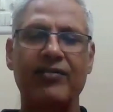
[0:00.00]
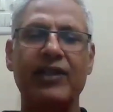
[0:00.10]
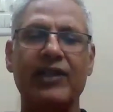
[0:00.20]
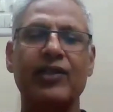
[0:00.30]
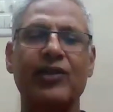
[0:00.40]

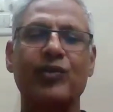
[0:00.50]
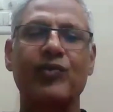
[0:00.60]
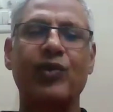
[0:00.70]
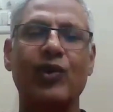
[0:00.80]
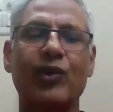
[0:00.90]
Whether
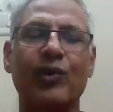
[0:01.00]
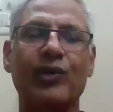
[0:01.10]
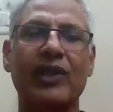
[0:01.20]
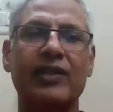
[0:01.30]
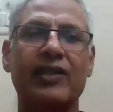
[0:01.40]
you follow
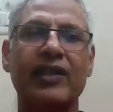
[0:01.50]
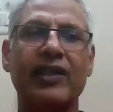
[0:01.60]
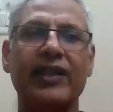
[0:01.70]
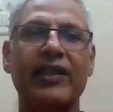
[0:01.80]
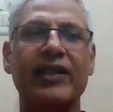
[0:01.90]
the
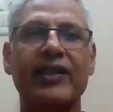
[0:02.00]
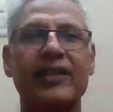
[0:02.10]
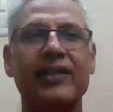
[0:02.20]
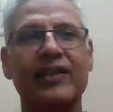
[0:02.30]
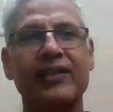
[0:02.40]
3
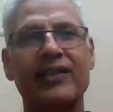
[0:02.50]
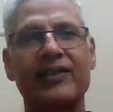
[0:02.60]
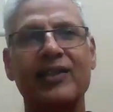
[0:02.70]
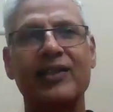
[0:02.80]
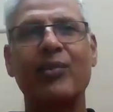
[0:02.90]
idiots
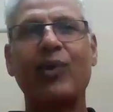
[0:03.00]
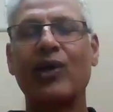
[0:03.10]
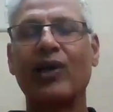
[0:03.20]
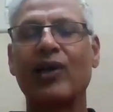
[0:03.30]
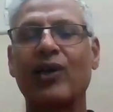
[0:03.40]
suggested
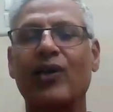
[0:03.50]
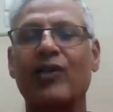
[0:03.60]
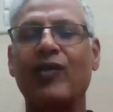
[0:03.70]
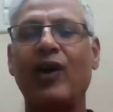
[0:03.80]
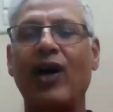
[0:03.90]
model
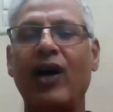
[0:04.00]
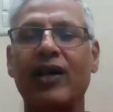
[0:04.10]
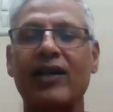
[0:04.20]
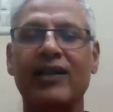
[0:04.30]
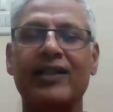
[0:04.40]
of
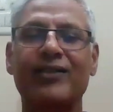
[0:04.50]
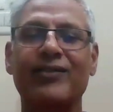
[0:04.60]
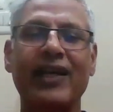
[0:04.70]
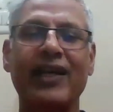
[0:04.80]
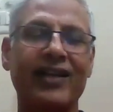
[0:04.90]
all is
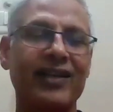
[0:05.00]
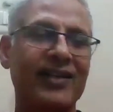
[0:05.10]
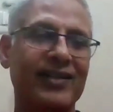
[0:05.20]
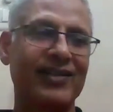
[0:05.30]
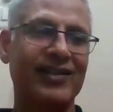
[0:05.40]
well
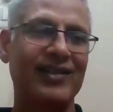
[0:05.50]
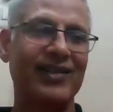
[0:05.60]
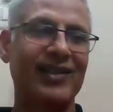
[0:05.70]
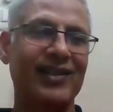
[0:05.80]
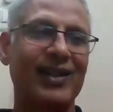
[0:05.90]

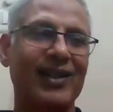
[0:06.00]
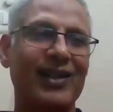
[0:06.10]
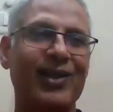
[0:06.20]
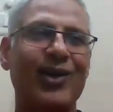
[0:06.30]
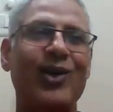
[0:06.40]

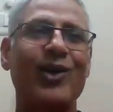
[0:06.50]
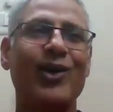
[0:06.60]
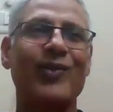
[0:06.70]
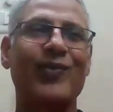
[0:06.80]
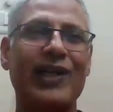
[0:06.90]

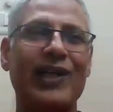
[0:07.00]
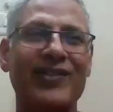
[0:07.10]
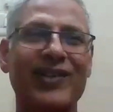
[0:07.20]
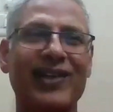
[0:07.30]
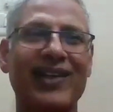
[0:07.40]
or
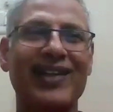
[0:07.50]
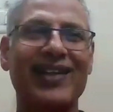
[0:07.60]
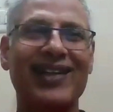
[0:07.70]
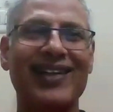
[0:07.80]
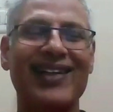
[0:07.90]

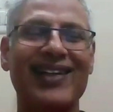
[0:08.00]
whatever,